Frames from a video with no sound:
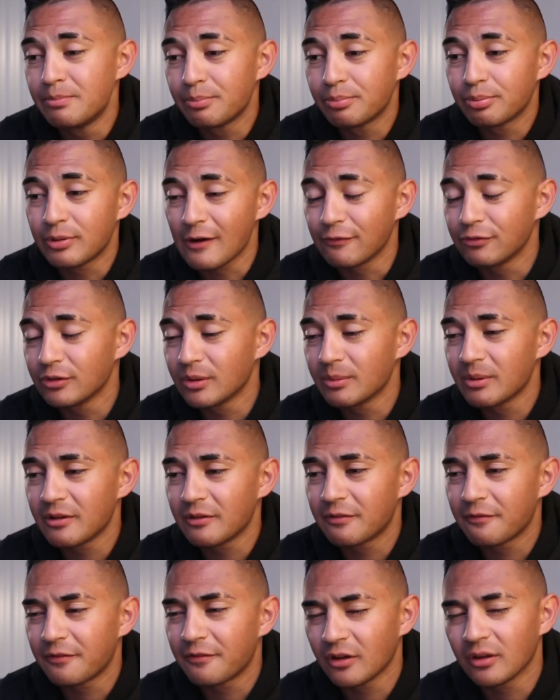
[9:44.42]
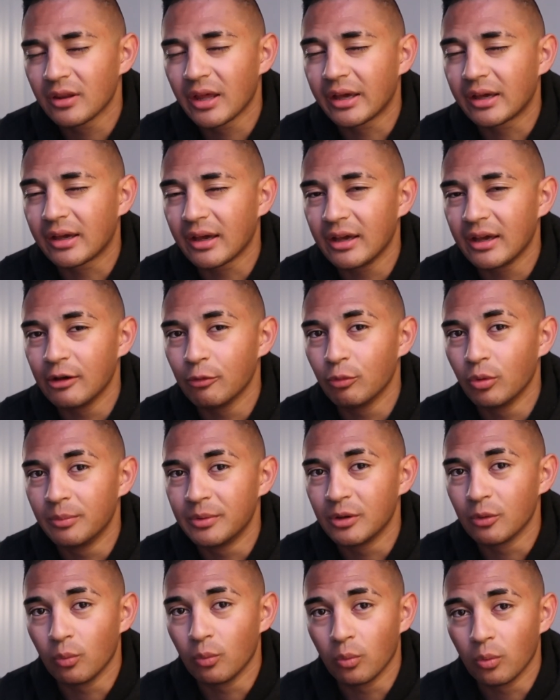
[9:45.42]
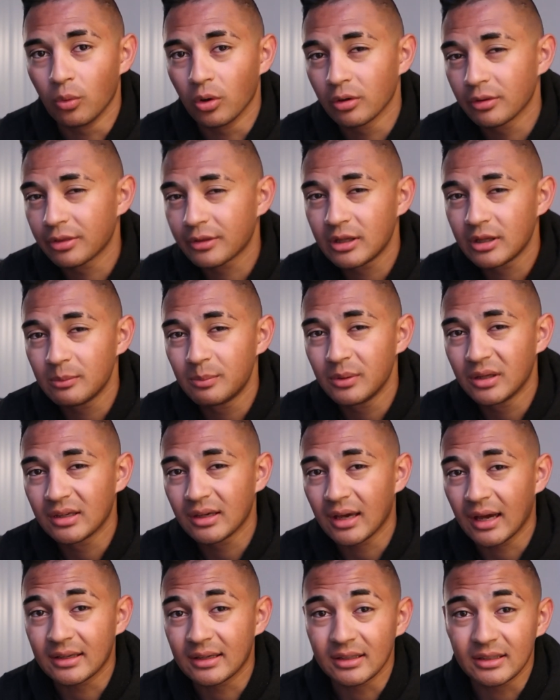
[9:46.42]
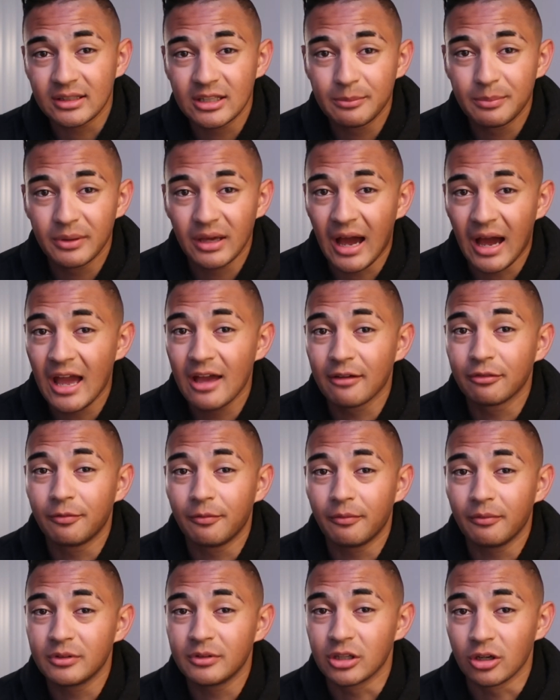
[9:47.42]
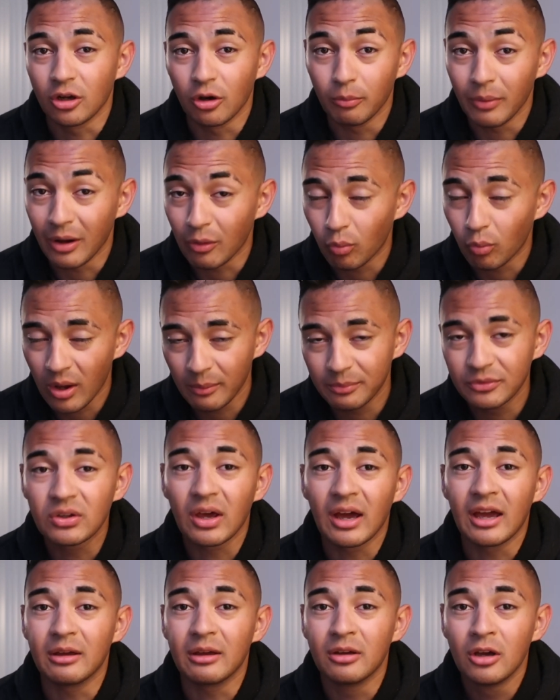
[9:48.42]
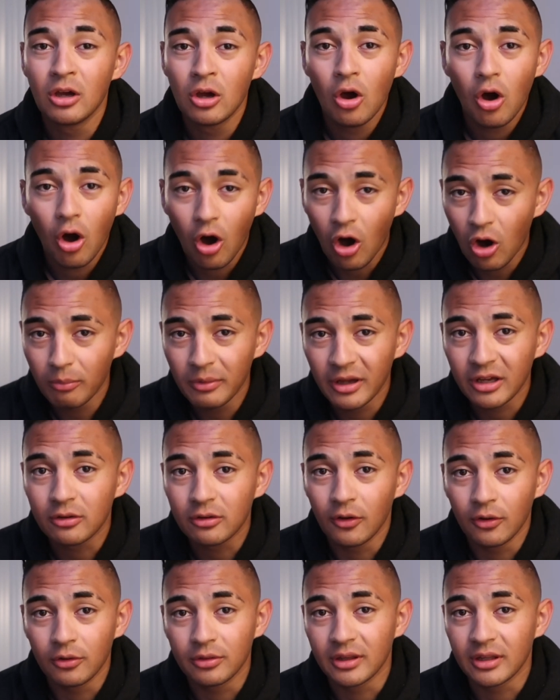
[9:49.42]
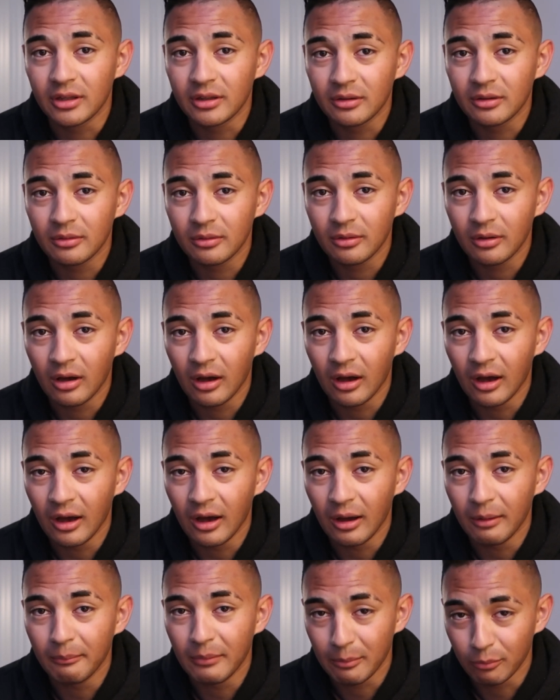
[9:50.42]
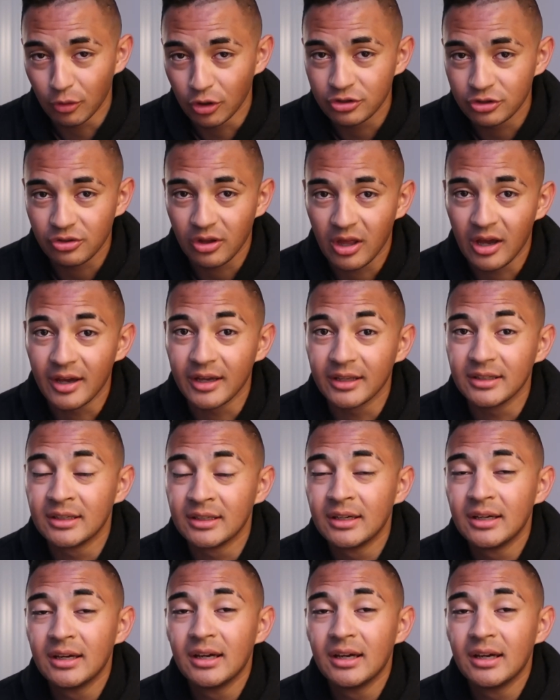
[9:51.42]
preferably feel like it will be worth keeping. I could keep it. I have, you know, my website, all my clothing, my merch line,